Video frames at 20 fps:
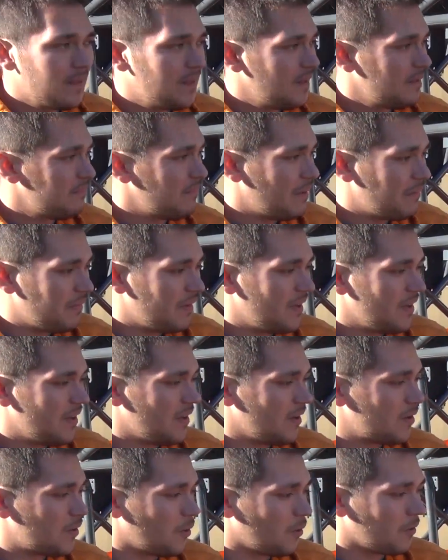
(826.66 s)
maybe a
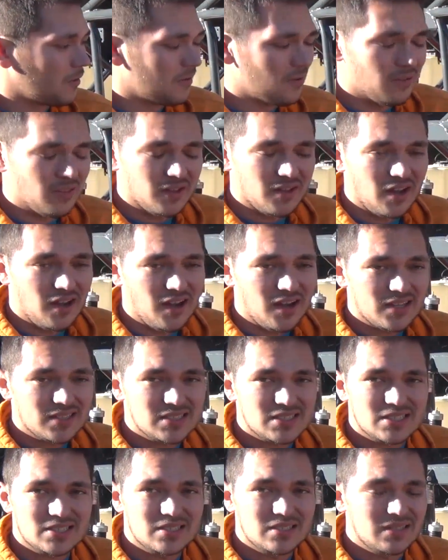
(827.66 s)
quarter of the
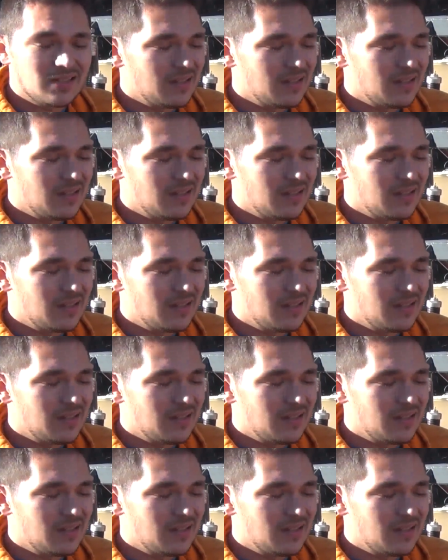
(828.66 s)
cost.